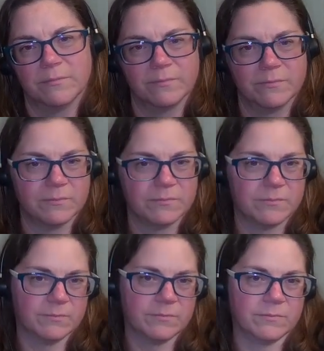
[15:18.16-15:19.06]

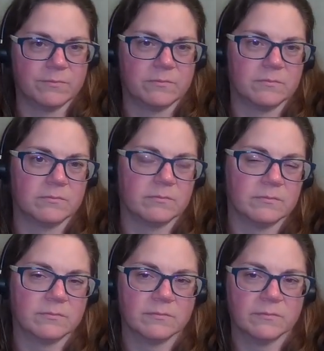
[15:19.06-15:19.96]

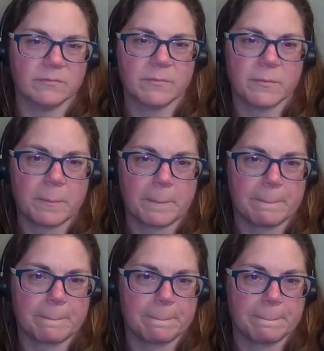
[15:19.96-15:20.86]

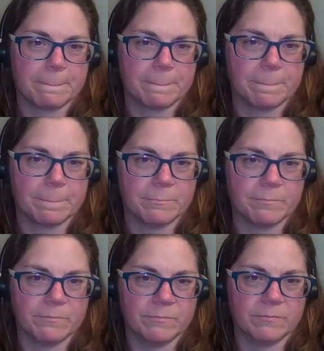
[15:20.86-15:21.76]

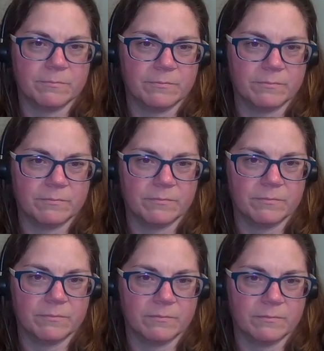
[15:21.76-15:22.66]

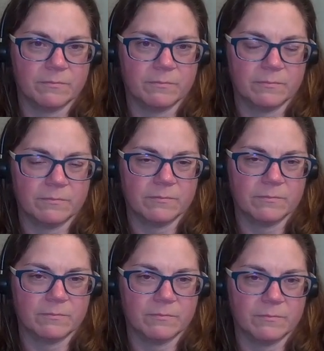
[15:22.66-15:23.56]

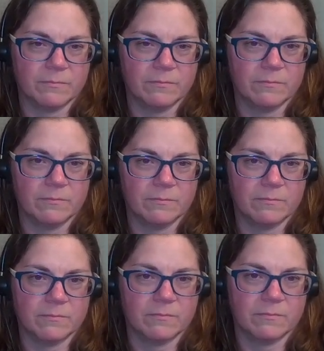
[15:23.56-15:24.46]

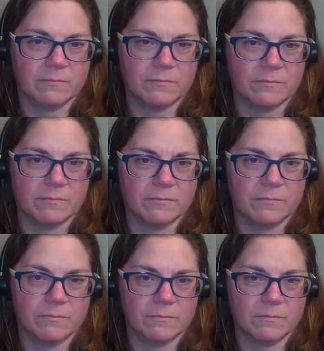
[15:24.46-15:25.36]

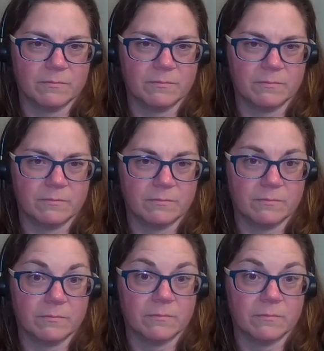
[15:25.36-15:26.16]
The person shown says nothing.